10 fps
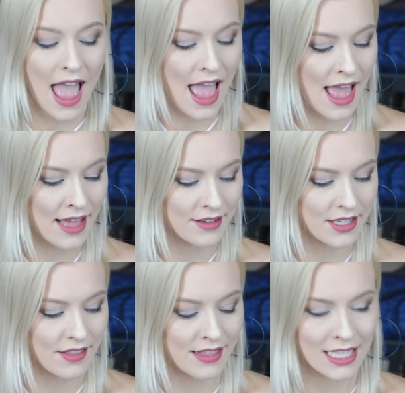And
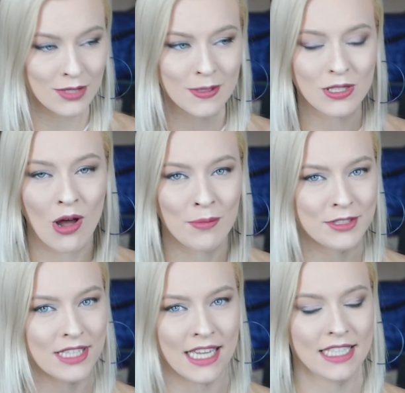this was
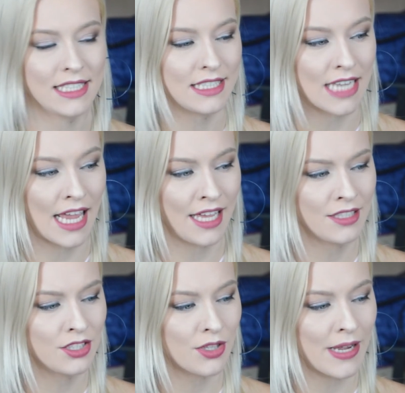almost like a
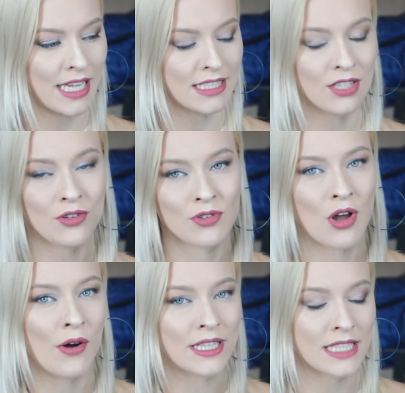stain, so I guess I don't
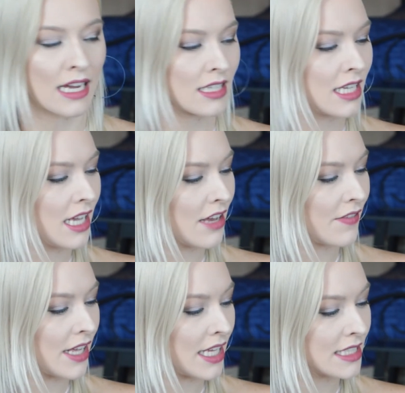know exactly
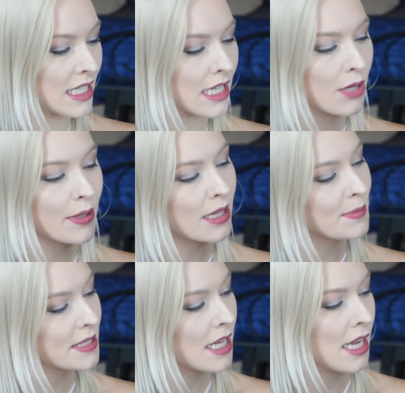if it is a liquid
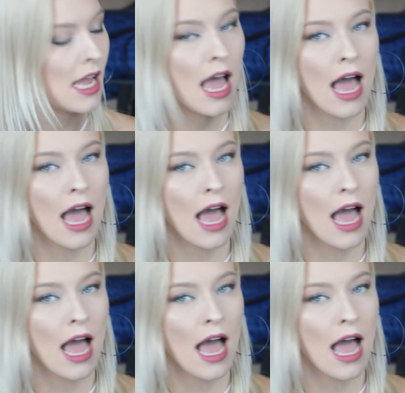lipstick.